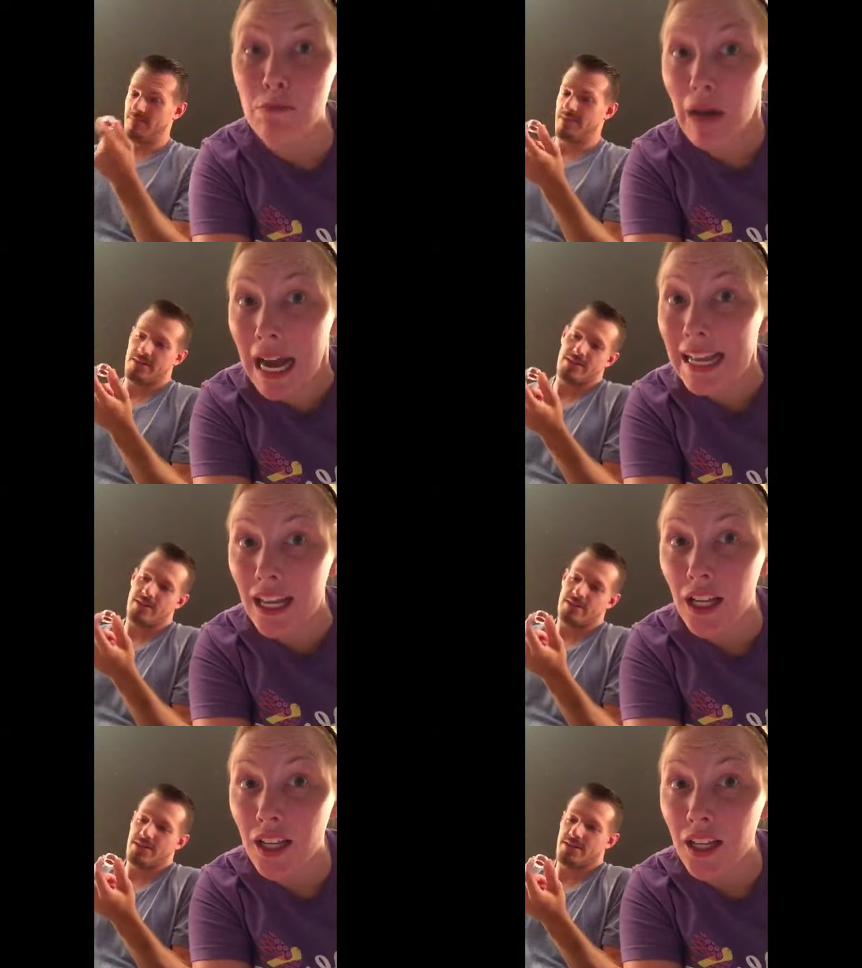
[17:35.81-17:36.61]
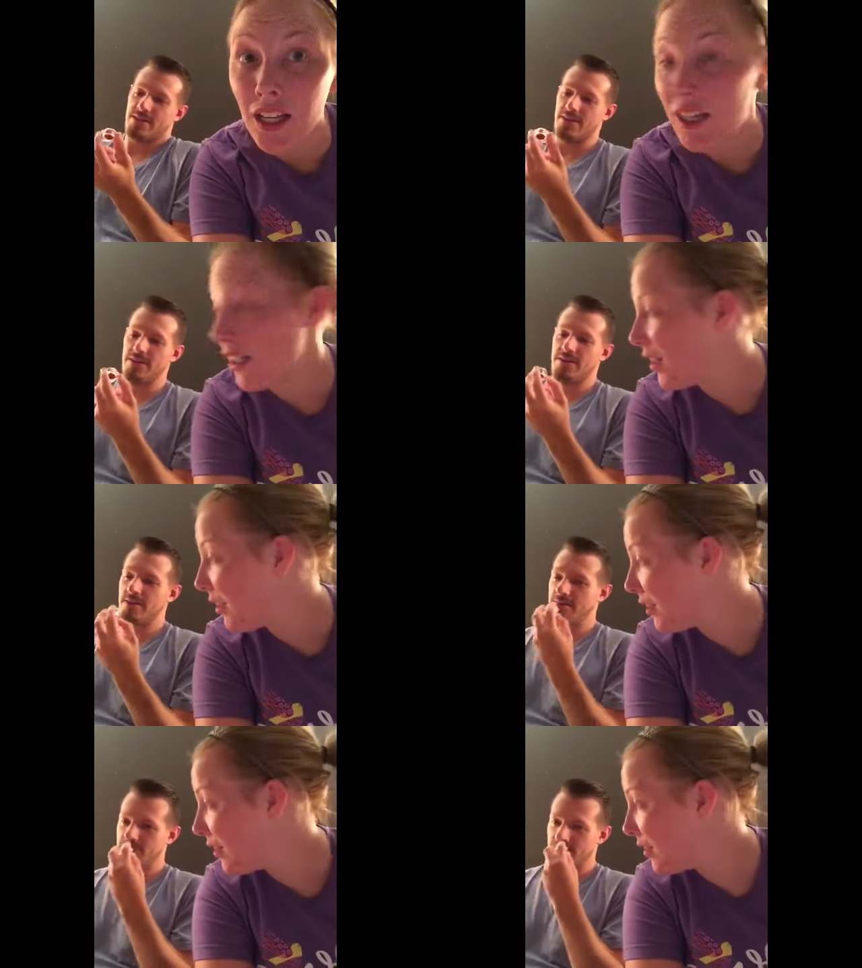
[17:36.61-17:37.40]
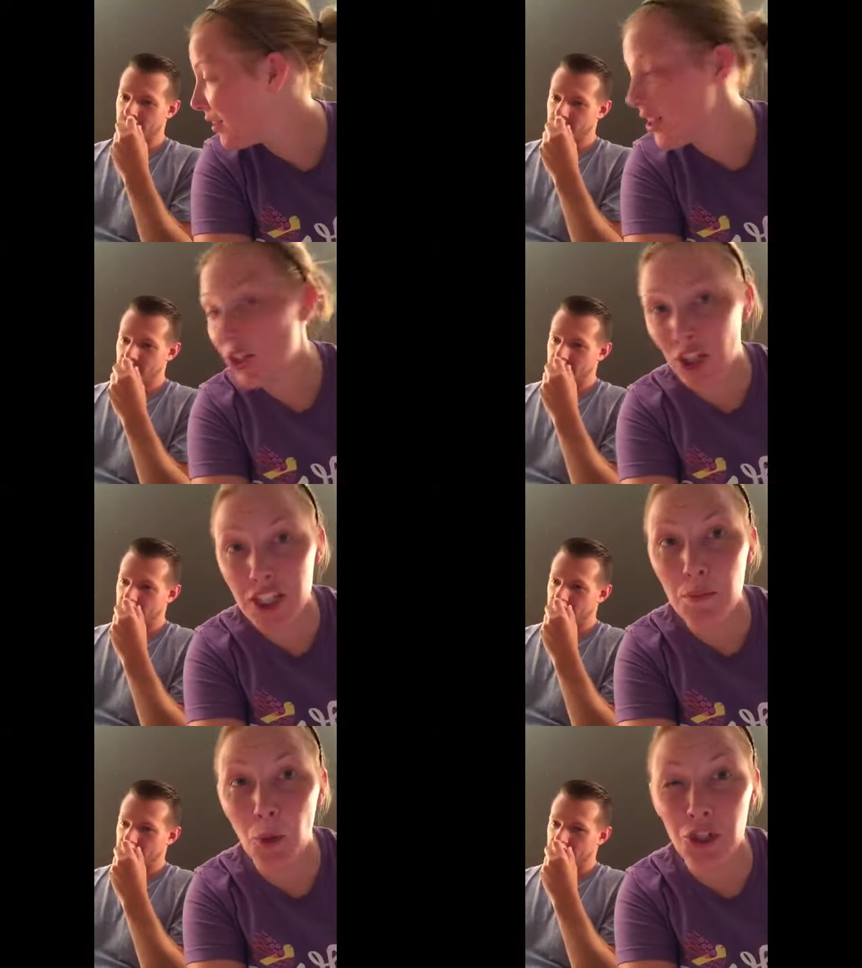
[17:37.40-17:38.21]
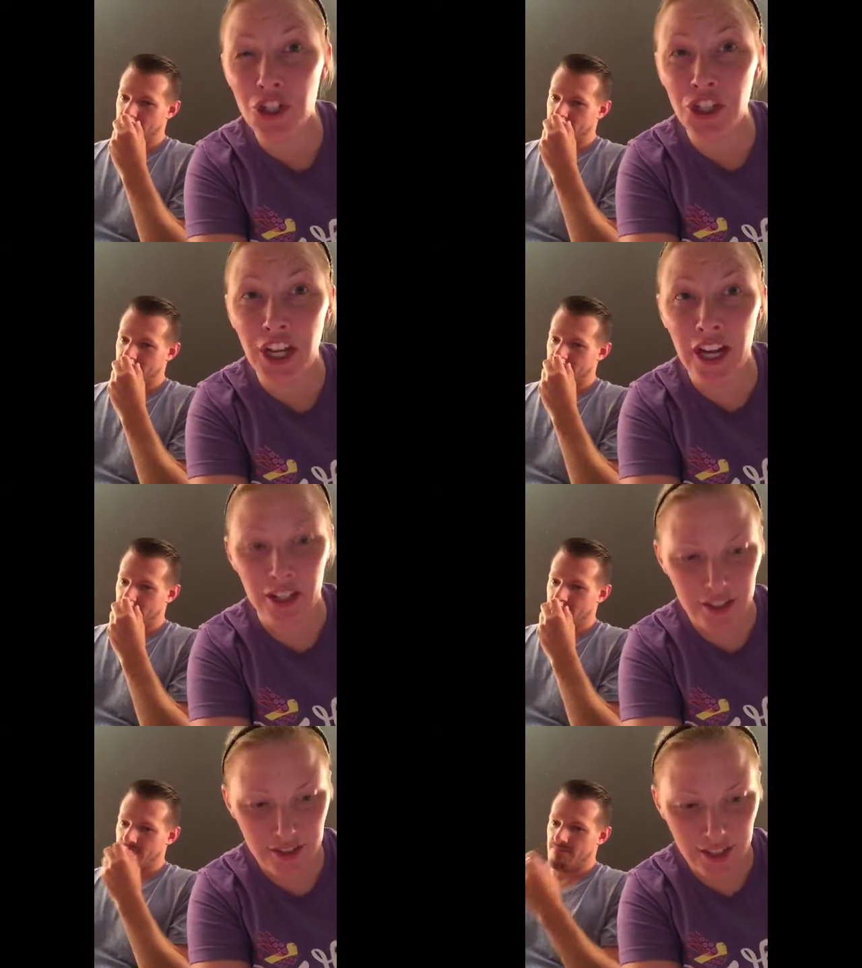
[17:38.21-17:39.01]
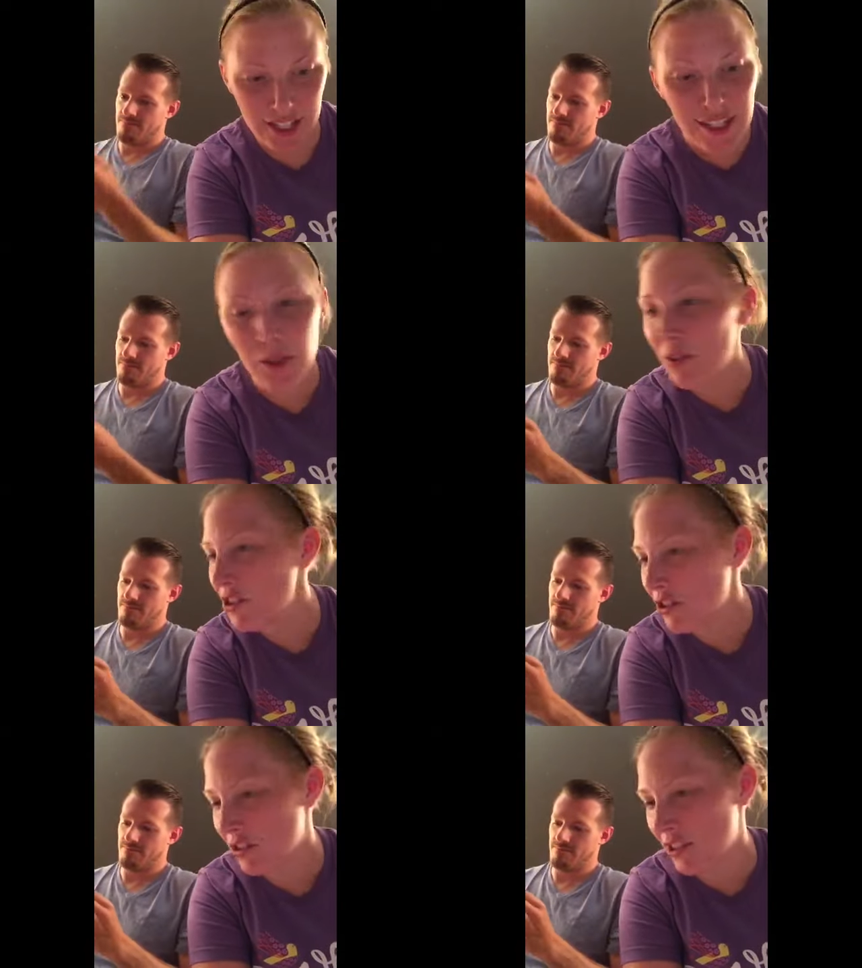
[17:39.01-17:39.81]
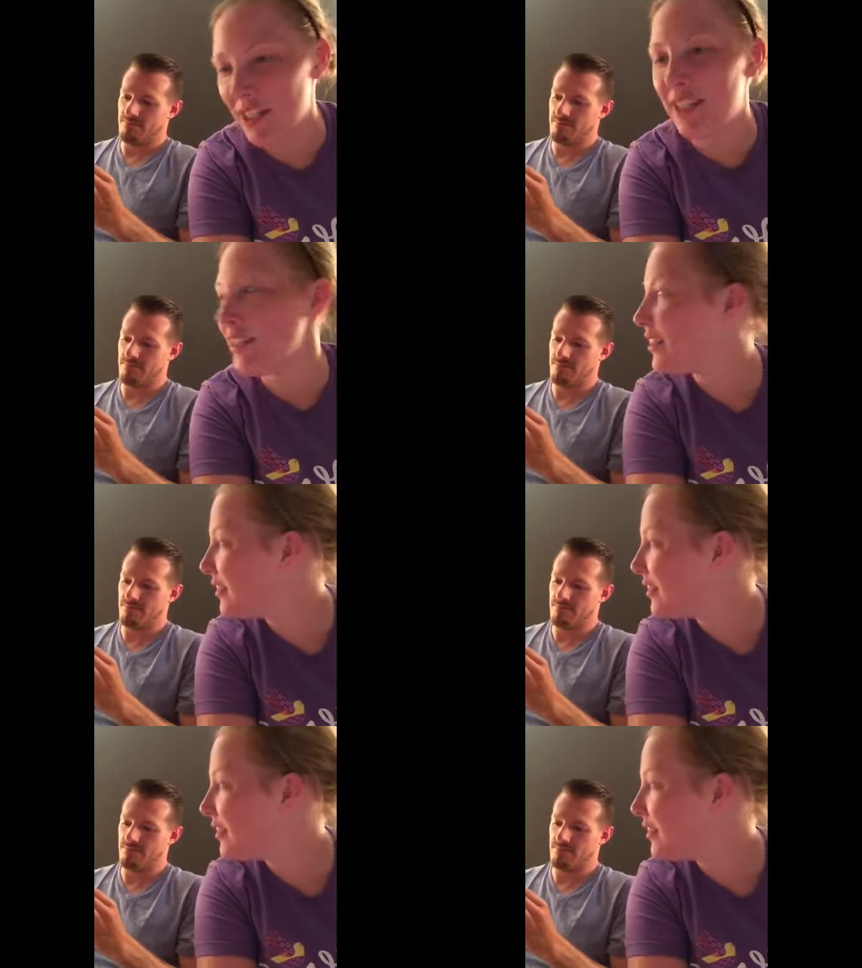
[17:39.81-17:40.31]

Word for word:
Speaker 1: Buy it. It's just good. Crisp orchard air. I said orchard correctly.